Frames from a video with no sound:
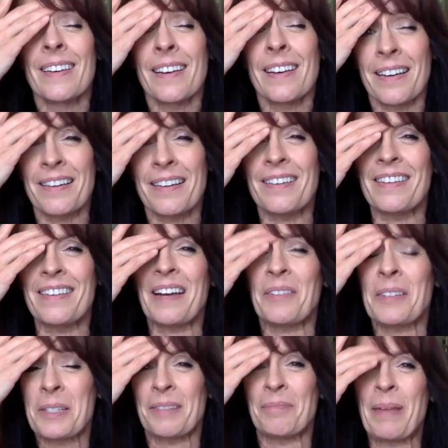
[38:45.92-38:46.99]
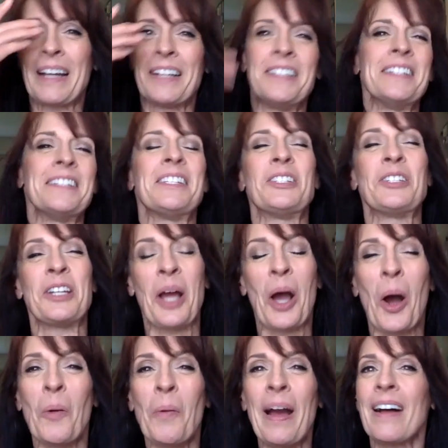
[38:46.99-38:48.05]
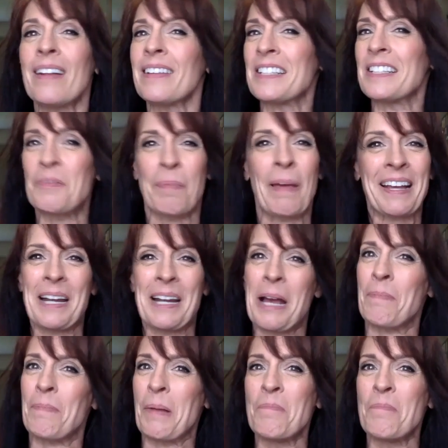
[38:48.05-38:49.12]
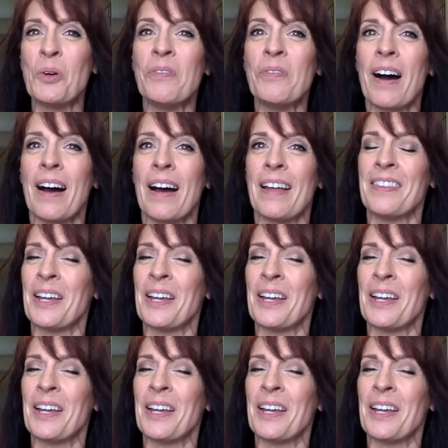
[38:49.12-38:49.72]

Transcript: oh, that was a bad decision. Oh, well, let's pick it up and move on.